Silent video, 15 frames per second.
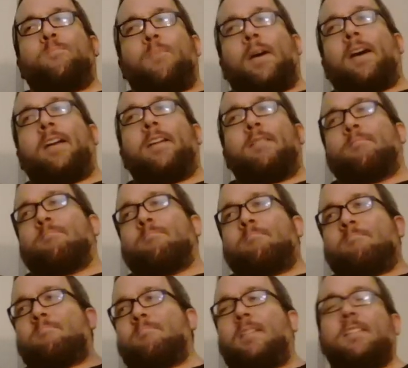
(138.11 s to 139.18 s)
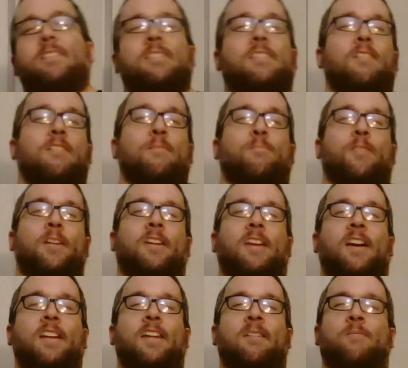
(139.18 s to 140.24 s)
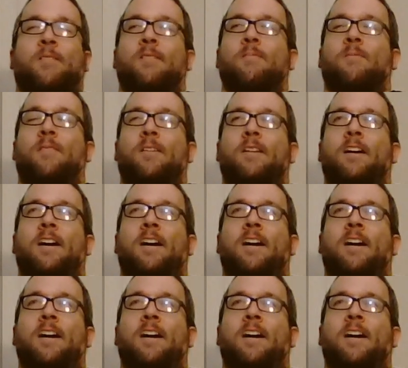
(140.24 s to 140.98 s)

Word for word: But it's still a pretty goddamn good one.